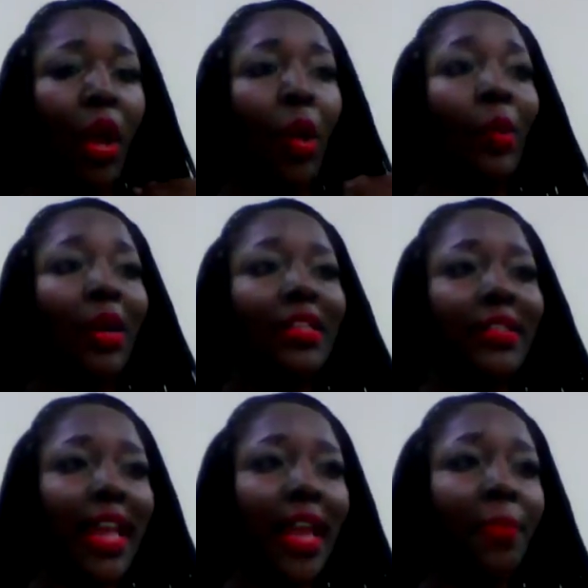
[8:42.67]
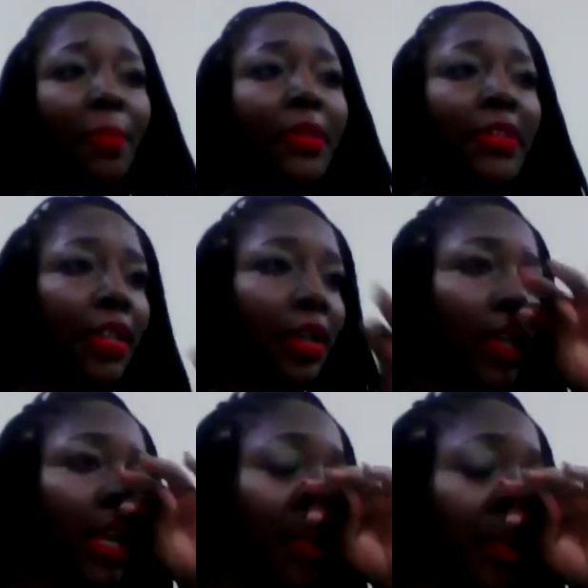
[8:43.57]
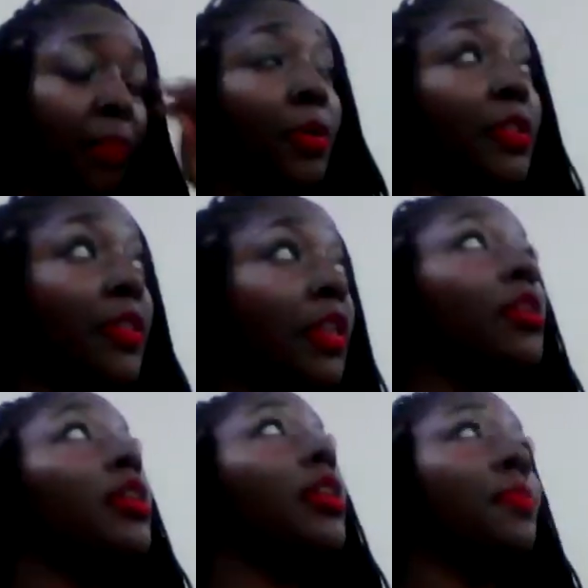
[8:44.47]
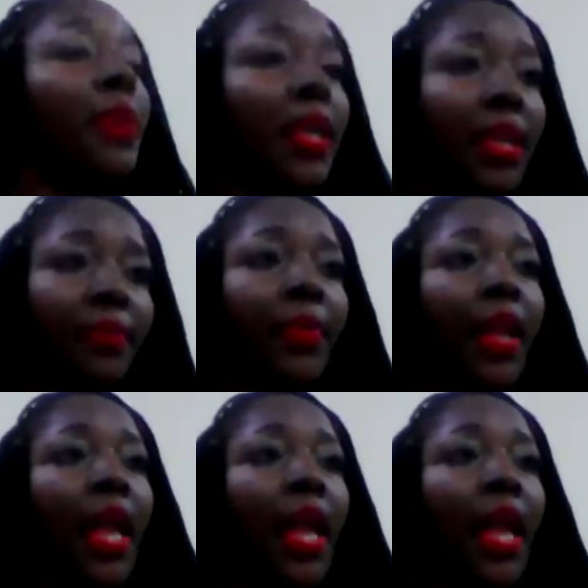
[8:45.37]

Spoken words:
What does that particularly mean?